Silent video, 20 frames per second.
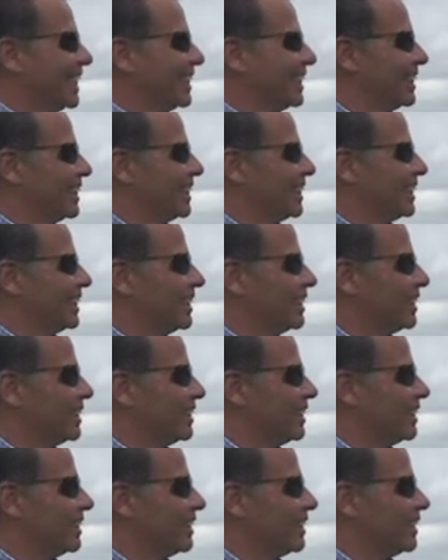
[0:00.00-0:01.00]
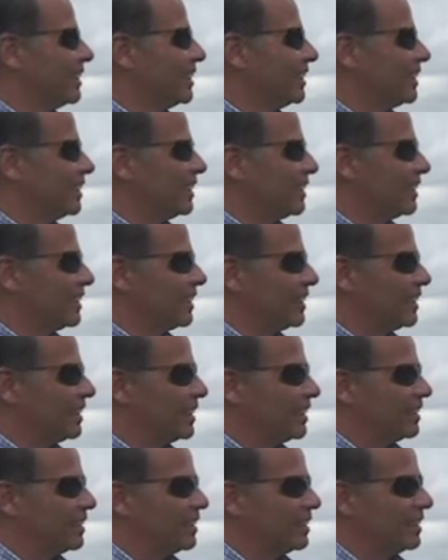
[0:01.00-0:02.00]

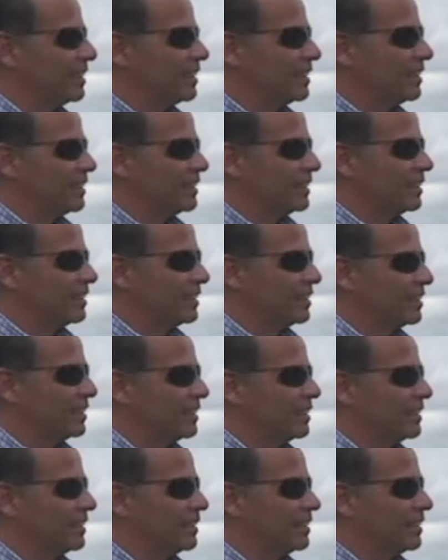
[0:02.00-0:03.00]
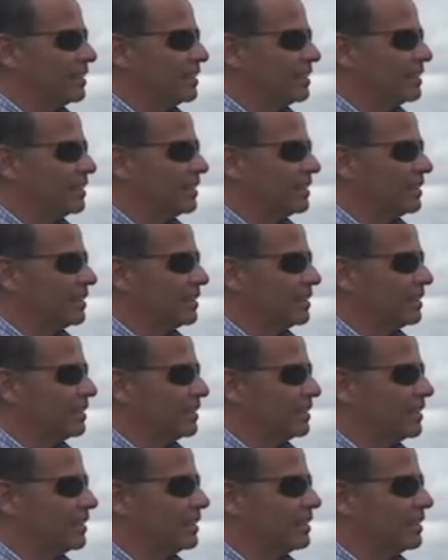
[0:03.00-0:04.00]

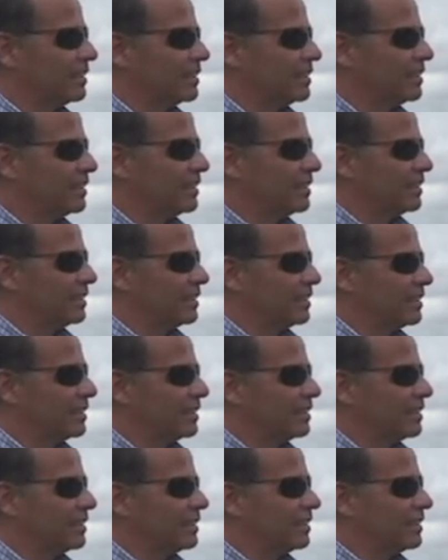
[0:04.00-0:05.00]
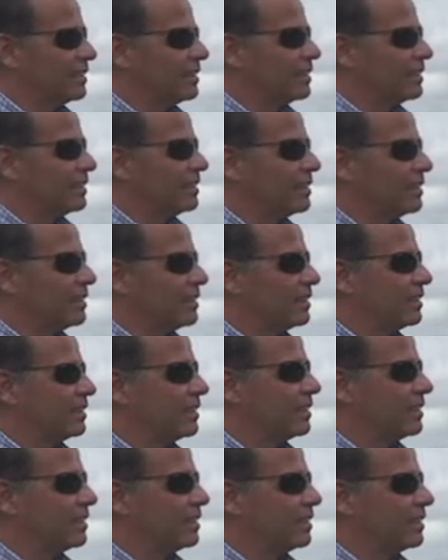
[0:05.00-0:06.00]

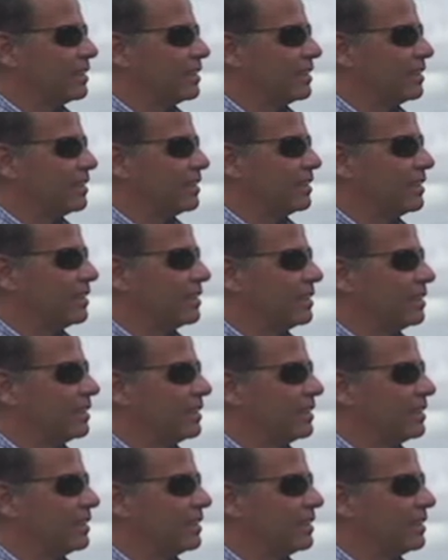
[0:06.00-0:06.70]
[no speech]